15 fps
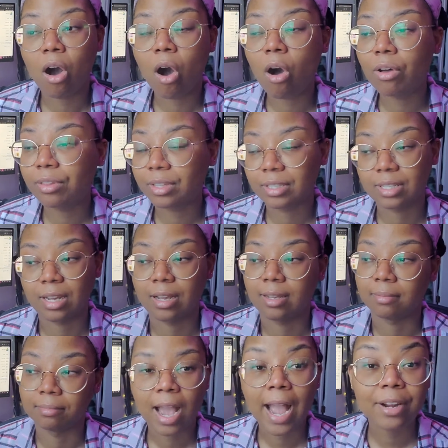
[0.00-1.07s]
all the
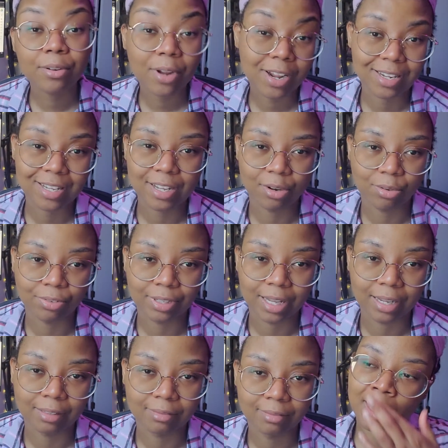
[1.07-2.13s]
time. I don't know how to get over
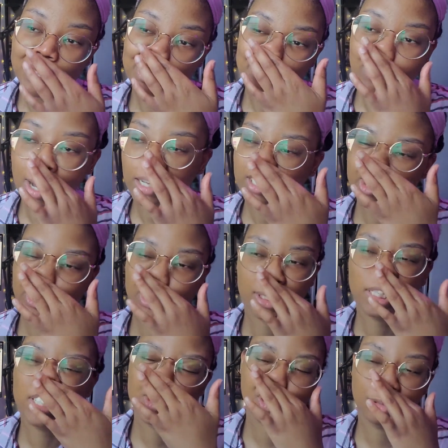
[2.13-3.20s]
that. Imposter
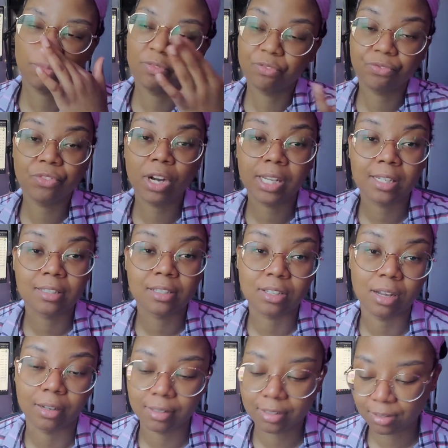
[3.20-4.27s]
syndrome fucking
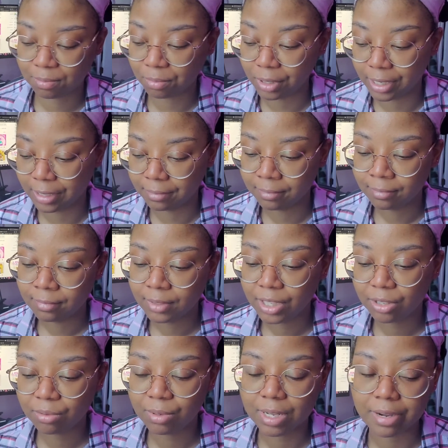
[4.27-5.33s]
sucks, but
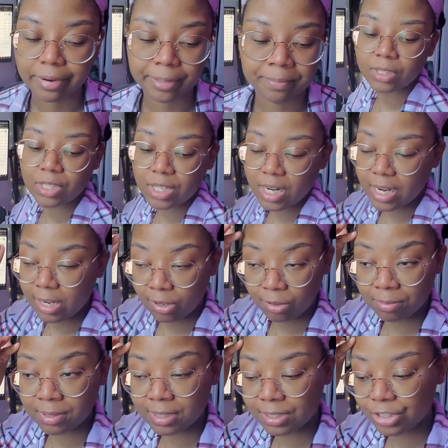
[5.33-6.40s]
here we are. Today I'll
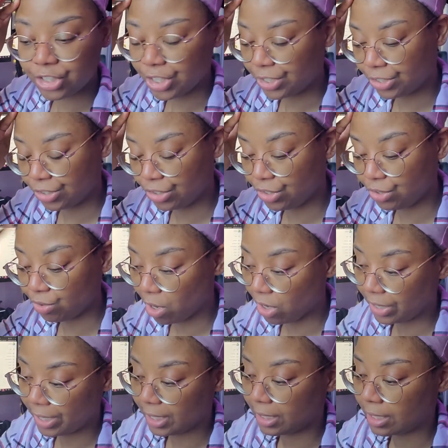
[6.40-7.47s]
be just
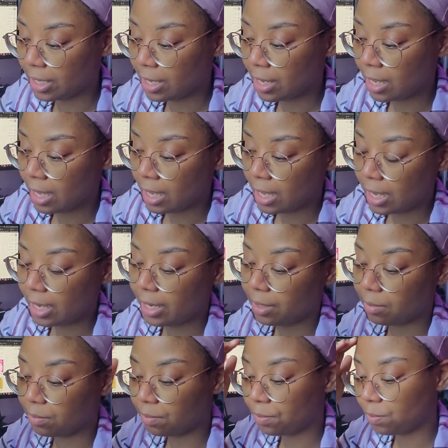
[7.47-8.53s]
drawing
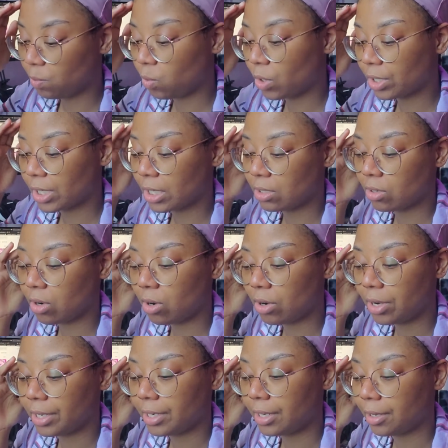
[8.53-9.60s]
and working
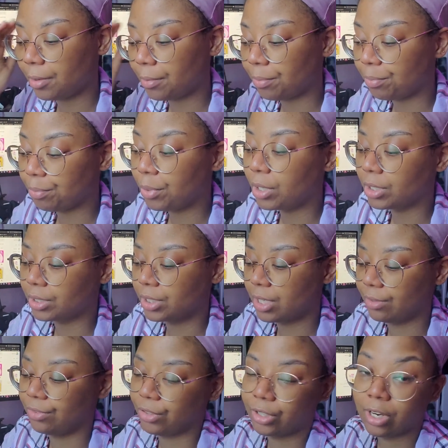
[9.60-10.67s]
on a book
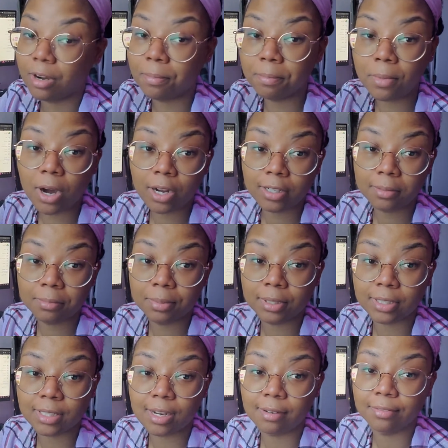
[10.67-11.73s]
cover, a mock
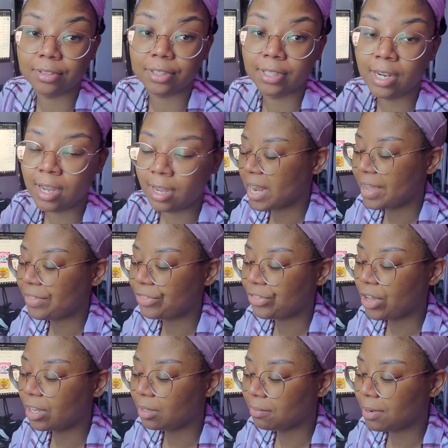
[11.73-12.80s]
book cover. And I
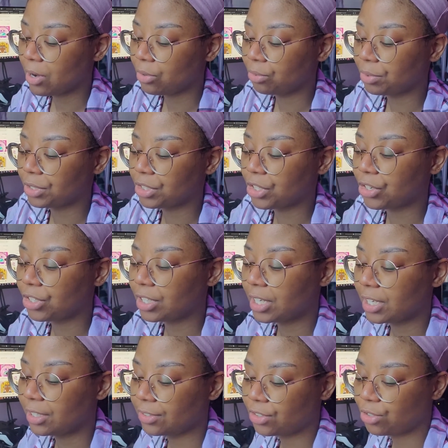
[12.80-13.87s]
thought about
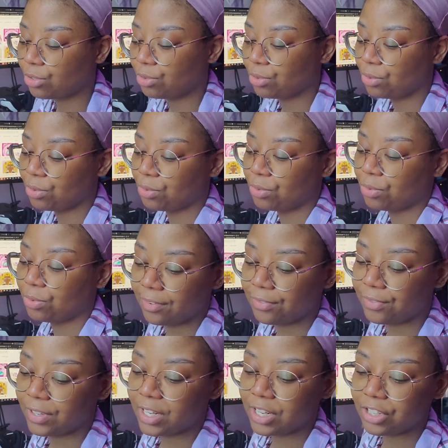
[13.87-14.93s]
returning to
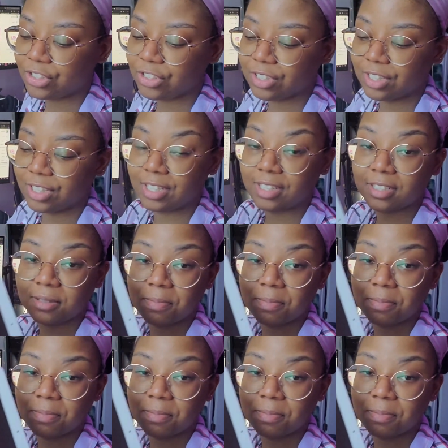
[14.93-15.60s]
finish this